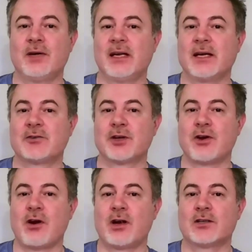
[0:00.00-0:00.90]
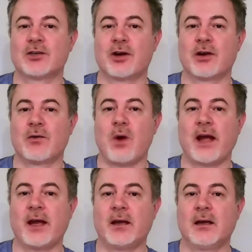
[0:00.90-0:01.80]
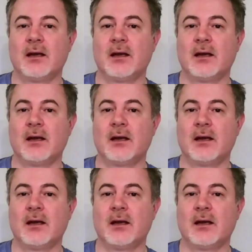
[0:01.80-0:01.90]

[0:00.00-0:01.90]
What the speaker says: electric cars are quiet,